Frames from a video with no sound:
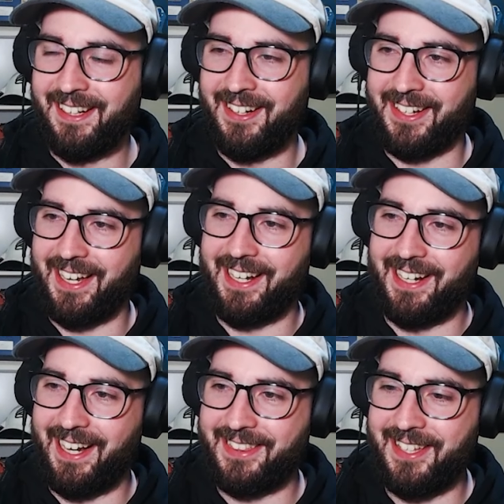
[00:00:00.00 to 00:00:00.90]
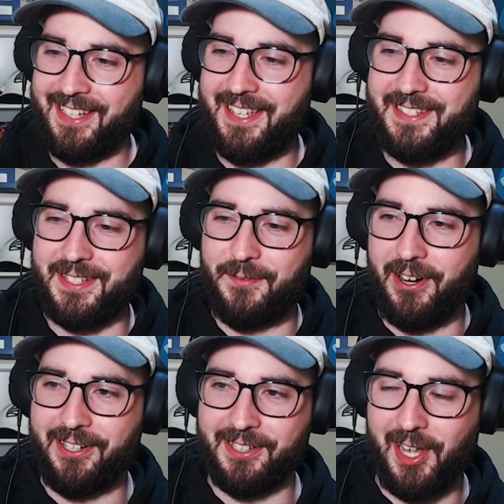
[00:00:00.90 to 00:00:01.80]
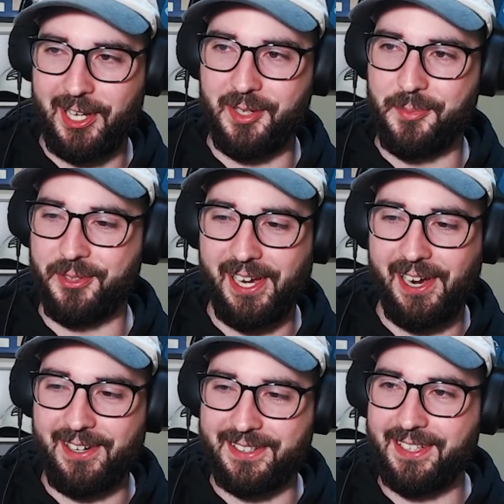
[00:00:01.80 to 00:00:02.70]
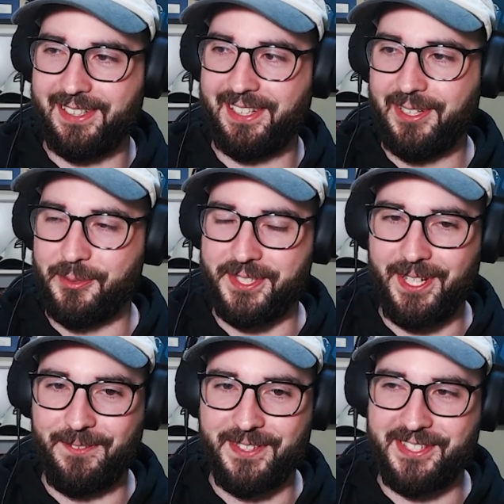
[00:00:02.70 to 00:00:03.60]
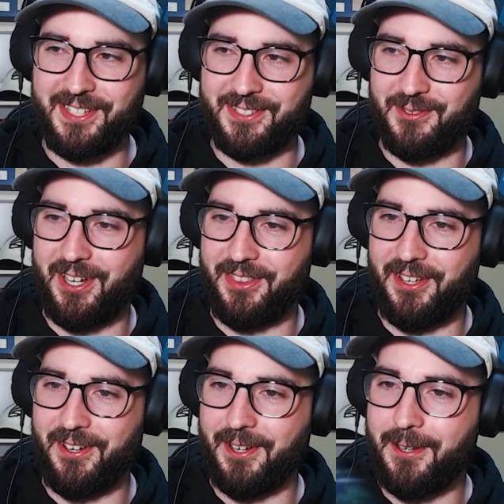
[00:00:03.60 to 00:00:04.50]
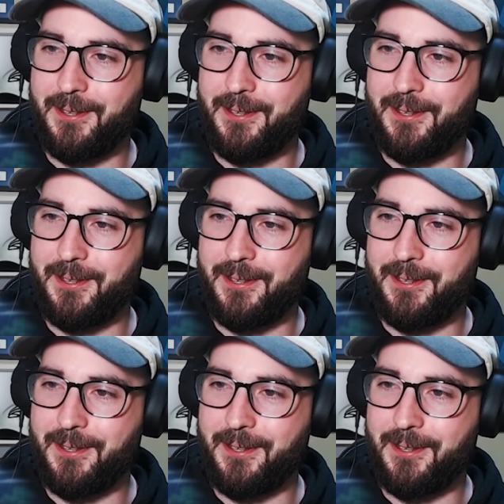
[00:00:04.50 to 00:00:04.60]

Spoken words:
Okay, I think he's a very likable character. We'll see if he sticks around though.